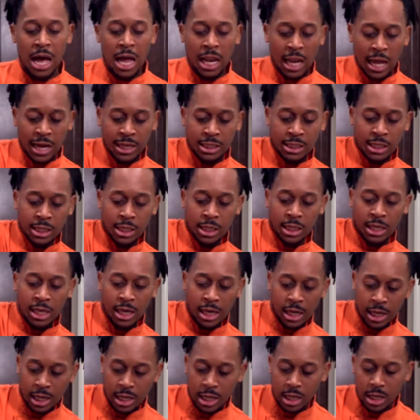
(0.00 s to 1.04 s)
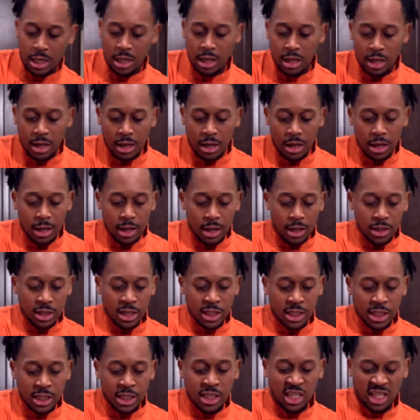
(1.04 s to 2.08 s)
I like to get,
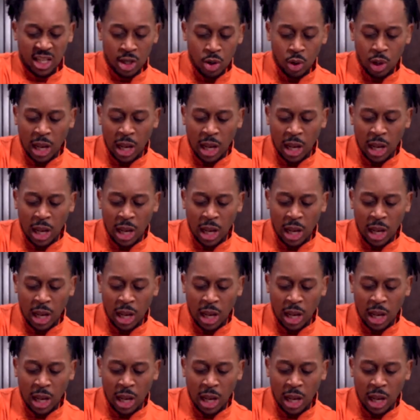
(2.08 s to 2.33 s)
this is still